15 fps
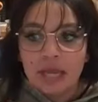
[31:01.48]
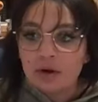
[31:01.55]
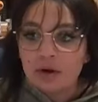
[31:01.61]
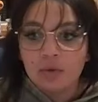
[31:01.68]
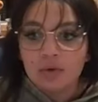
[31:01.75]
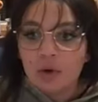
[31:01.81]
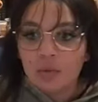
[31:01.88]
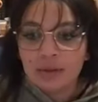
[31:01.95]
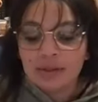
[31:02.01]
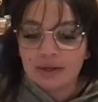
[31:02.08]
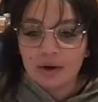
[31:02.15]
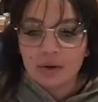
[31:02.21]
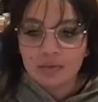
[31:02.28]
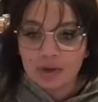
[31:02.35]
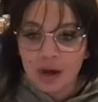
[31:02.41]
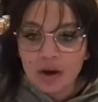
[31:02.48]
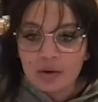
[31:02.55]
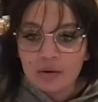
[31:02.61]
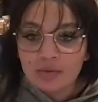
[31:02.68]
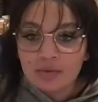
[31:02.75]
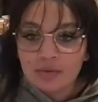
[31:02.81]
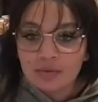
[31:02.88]
they don't know what they don't
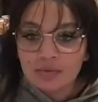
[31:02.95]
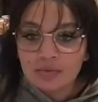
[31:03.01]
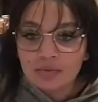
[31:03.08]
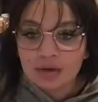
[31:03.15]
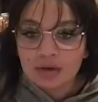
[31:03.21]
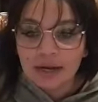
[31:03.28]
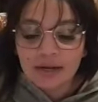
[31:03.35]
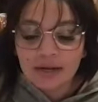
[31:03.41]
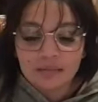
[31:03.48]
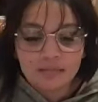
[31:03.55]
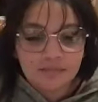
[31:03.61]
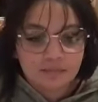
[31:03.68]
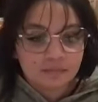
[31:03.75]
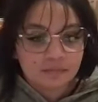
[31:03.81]
know right